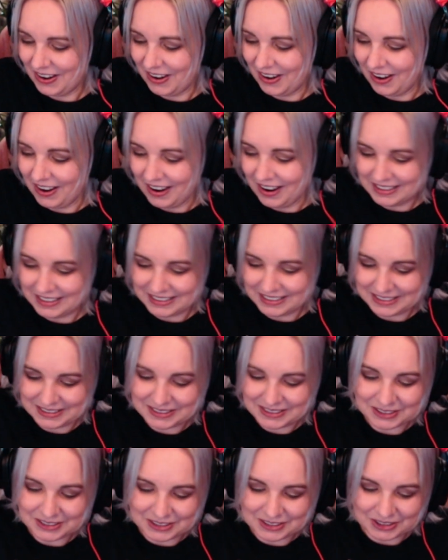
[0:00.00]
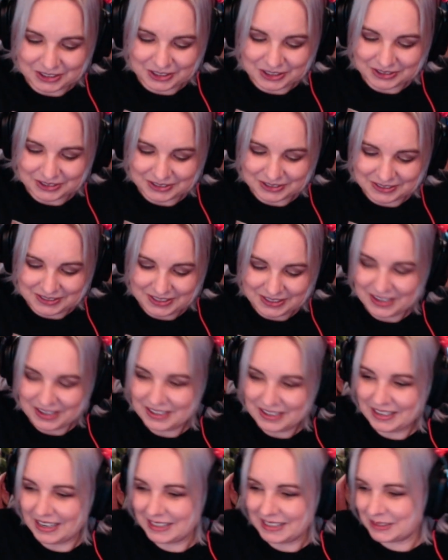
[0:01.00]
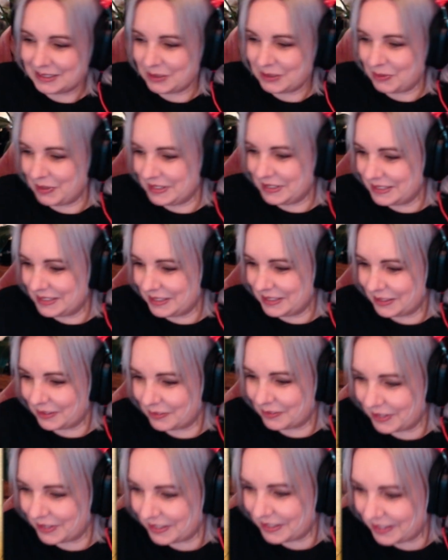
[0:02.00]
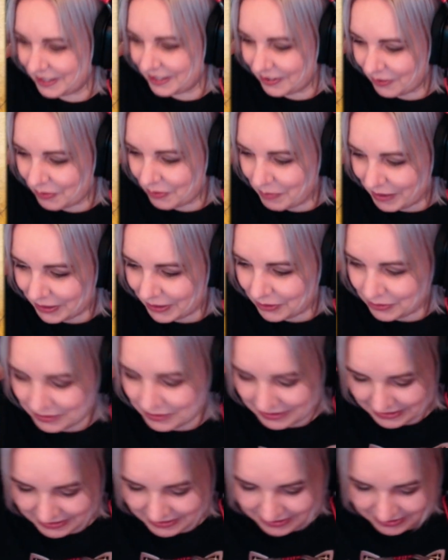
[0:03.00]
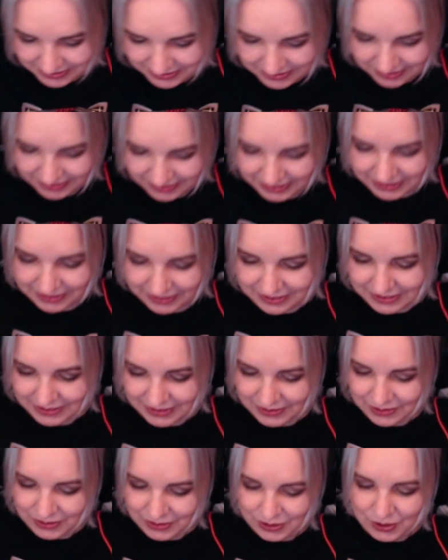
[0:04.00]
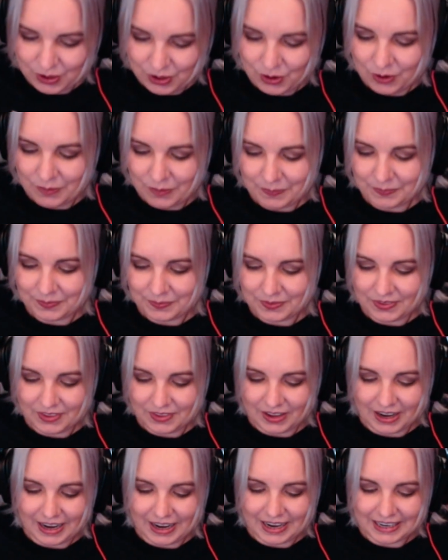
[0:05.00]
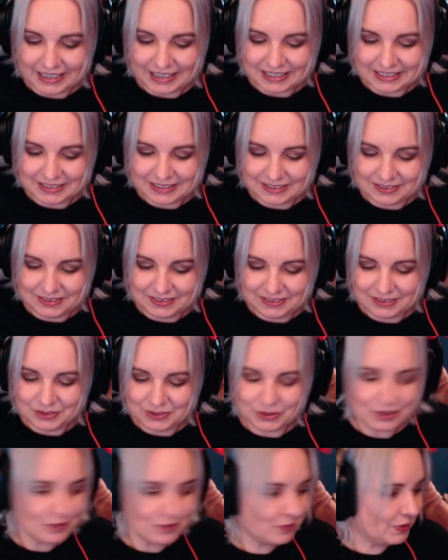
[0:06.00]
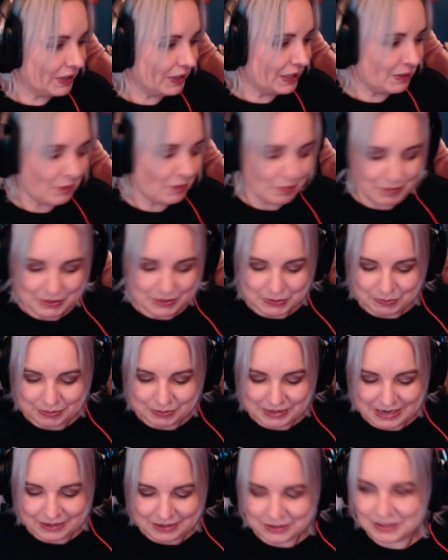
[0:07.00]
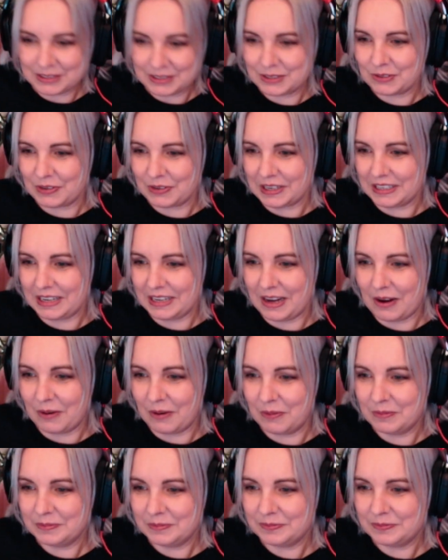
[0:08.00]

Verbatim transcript: oh, that's such a cute... That's a Quinn sticker right there. Oh my goodness. Right. I... Do you really want me to pronounce this right now?